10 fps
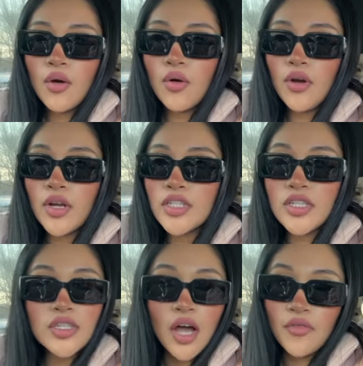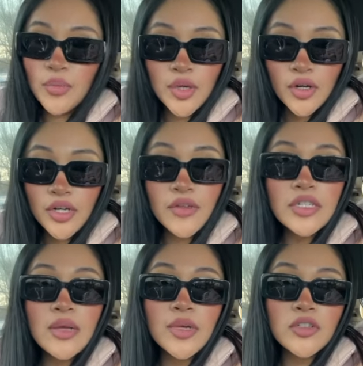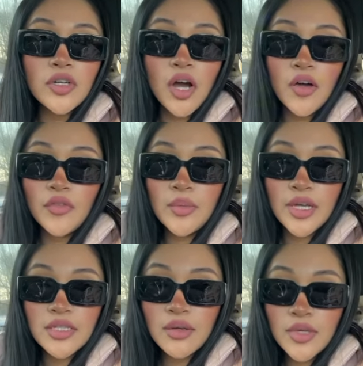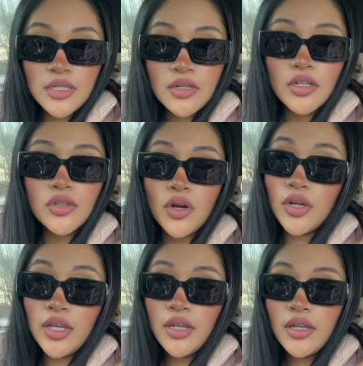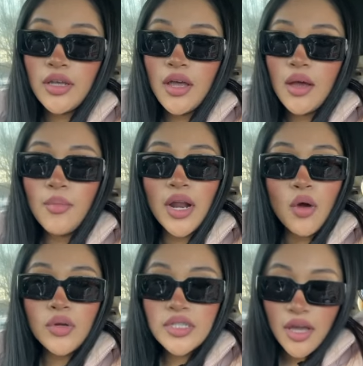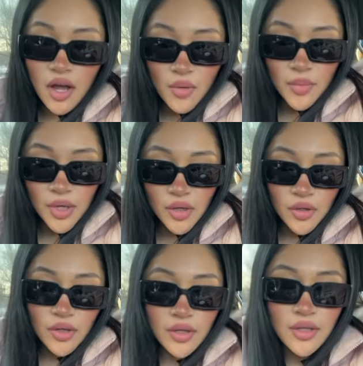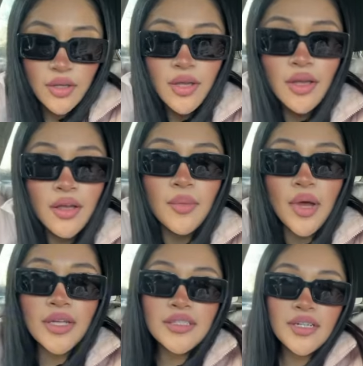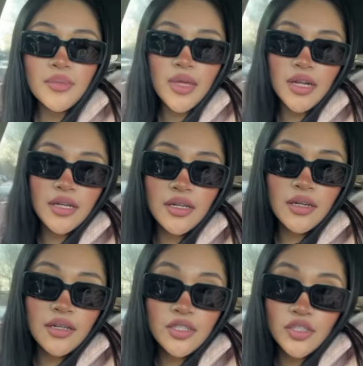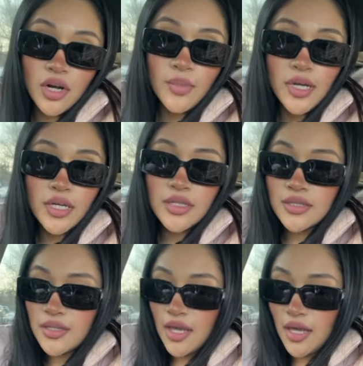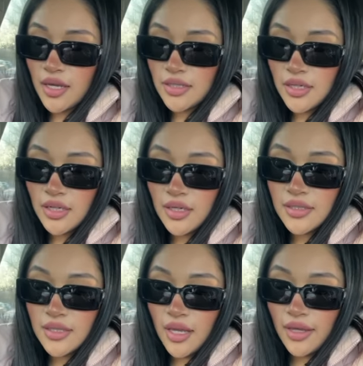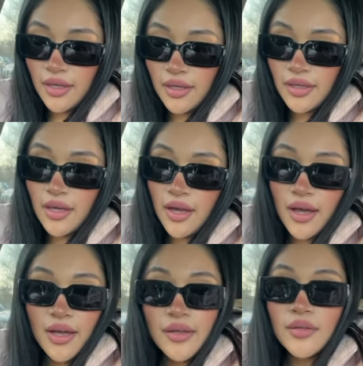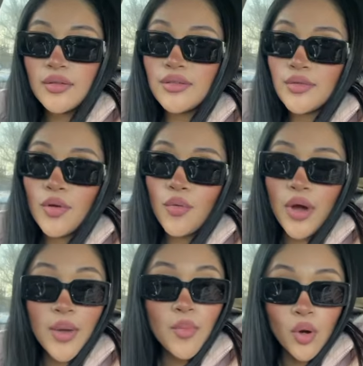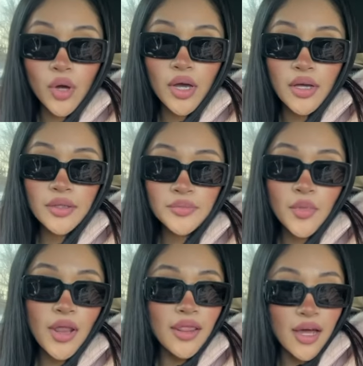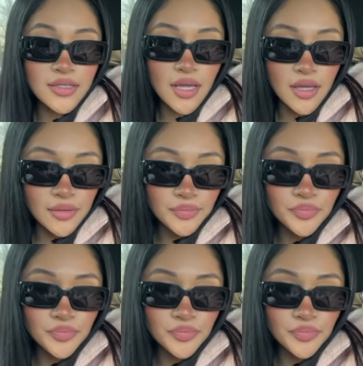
or it's just coffee period. Every time I drink coffee, my tummy starts hurting, but I always get almond milk. I ended up getting Starbucks and it is a hot white mocha latte.